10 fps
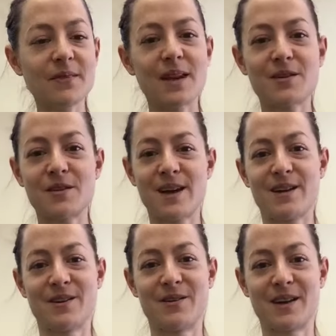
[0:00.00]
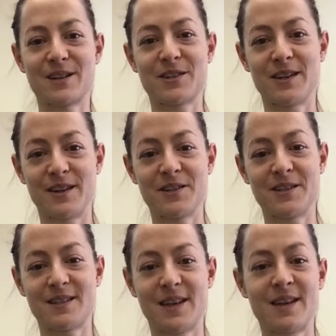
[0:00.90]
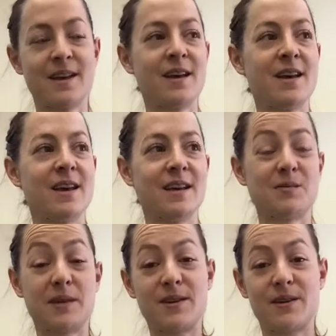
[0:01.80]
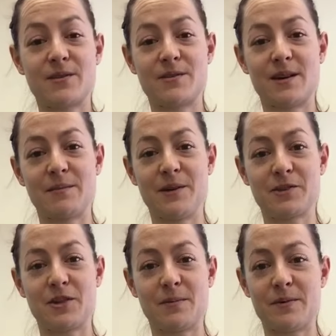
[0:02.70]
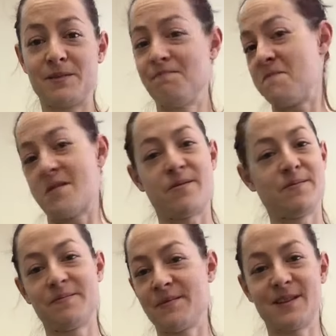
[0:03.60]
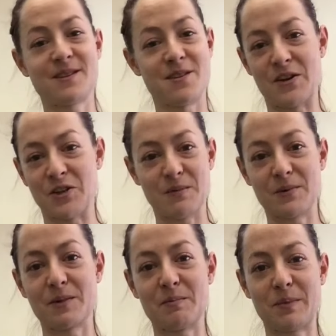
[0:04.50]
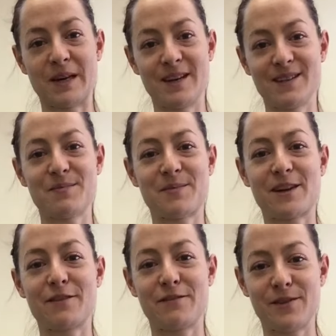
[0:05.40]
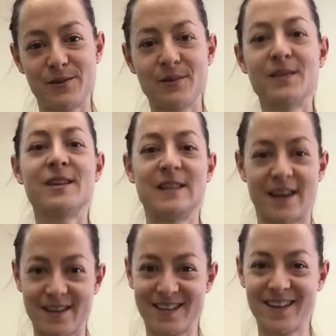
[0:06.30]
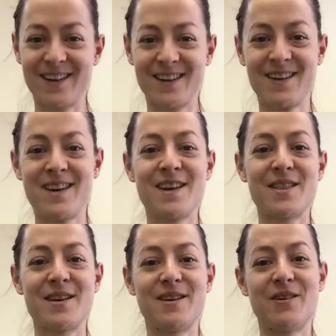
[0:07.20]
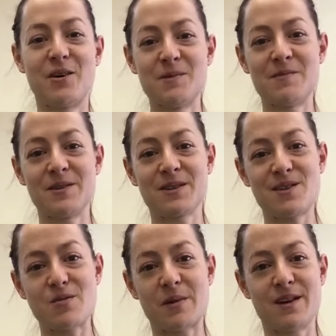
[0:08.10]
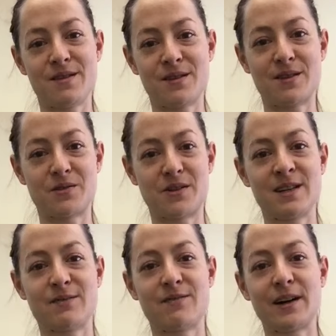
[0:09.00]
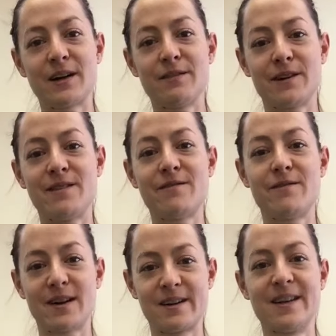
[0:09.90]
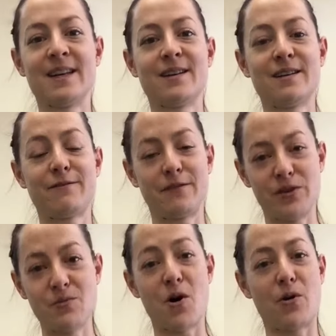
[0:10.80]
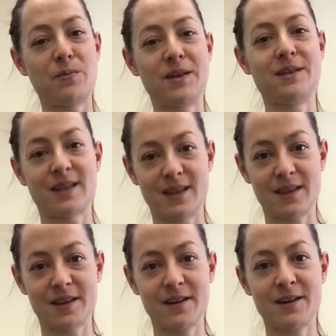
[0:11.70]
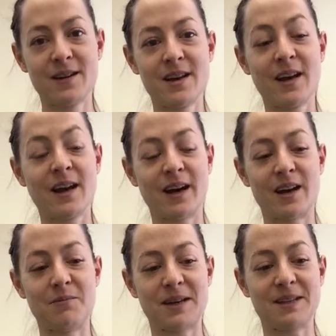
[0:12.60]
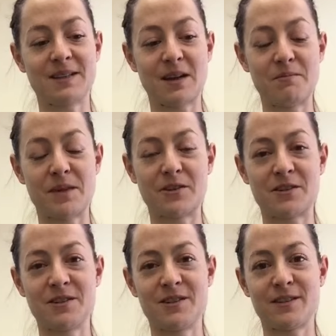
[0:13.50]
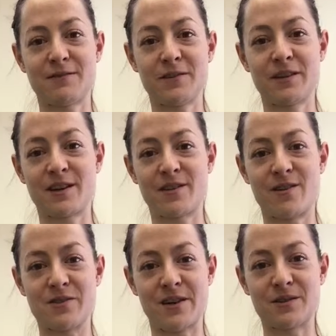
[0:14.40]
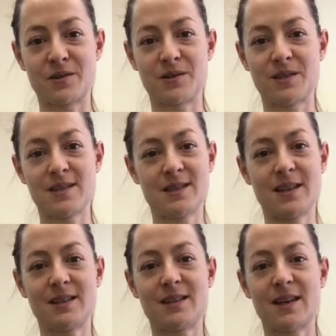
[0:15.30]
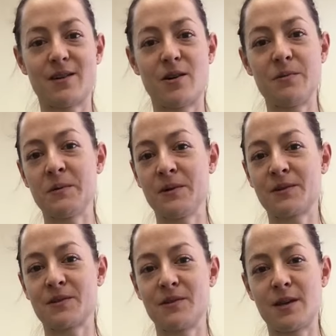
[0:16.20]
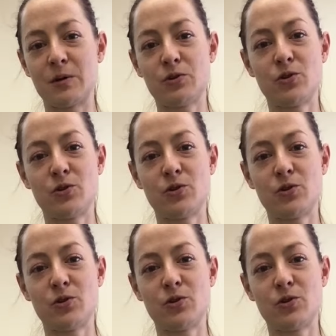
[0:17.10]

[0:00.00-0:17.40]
And on that note, actually, I should say, is making your own nut milk cheaper? No, it's not cheaper, but is it better for you? Yes. The almond milk that you buy in the store has very, very, very few almonds in there. By some measures, if you look at online sources, they say almond milk's only about